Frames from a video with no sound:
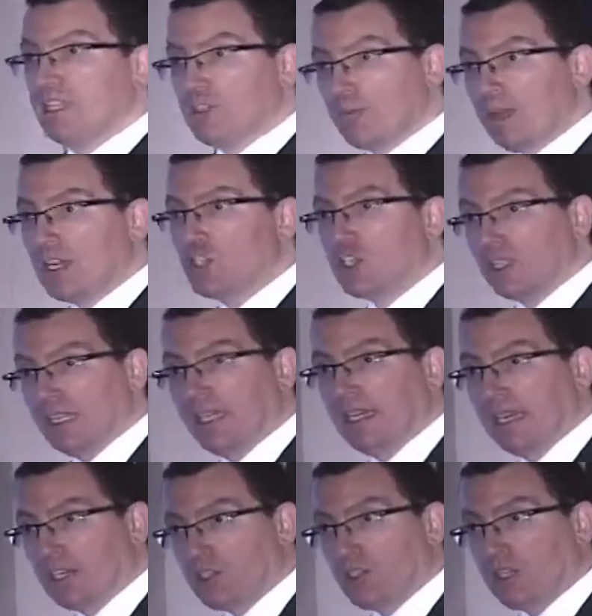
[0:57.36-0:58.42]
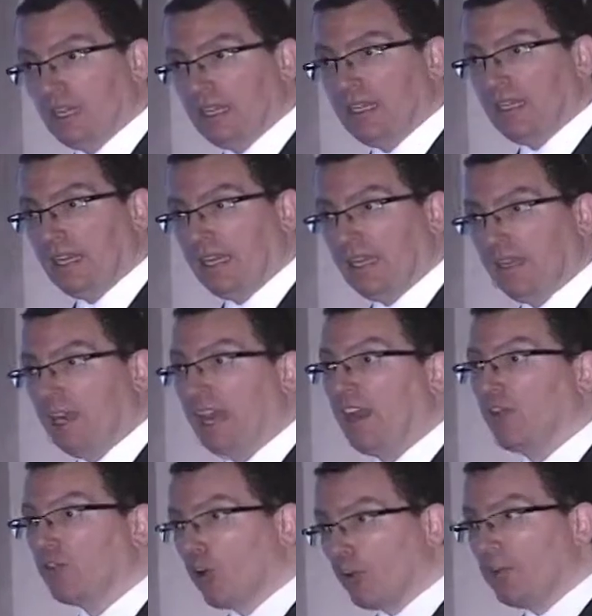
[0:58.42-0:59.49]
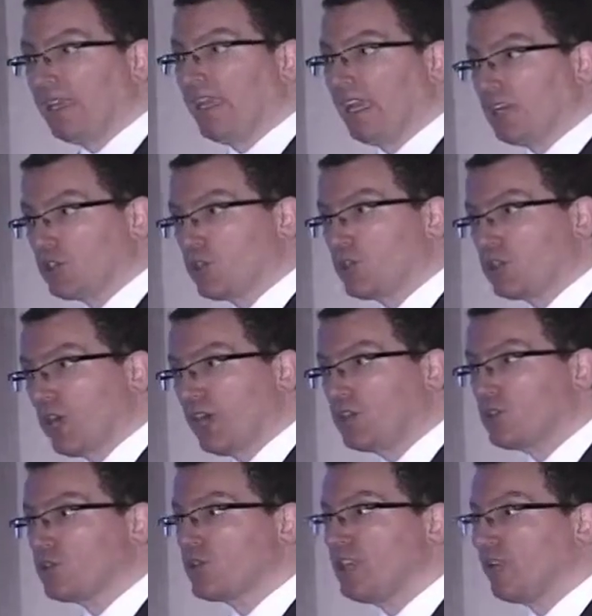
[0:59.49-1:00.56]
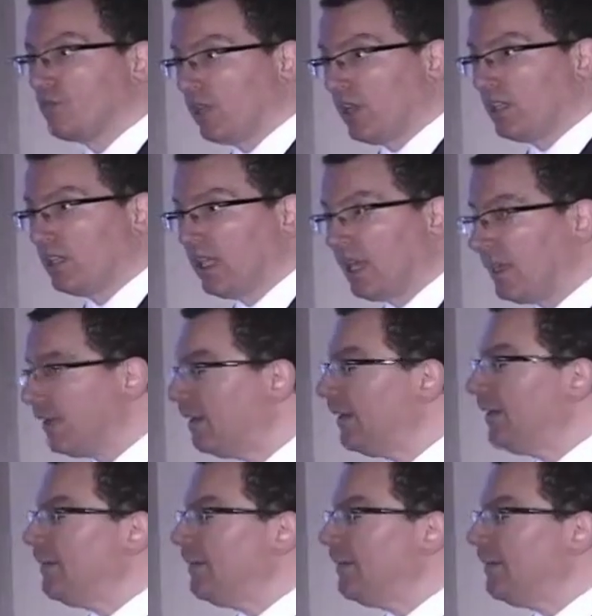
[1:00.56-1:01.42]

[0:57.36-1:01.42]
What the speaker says: especially in aerobic exercisers that run a lot,